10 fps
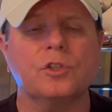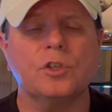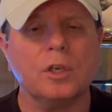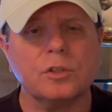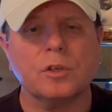
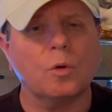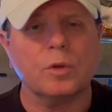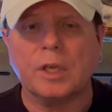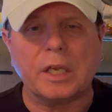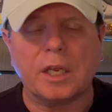just
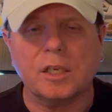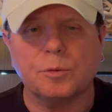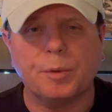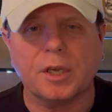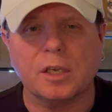don't get as
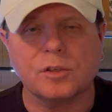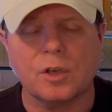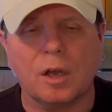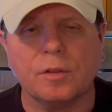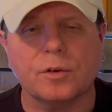big as
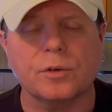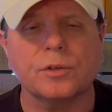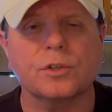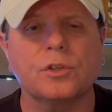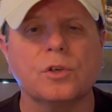
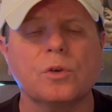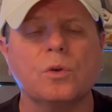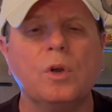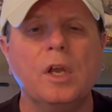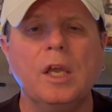others do.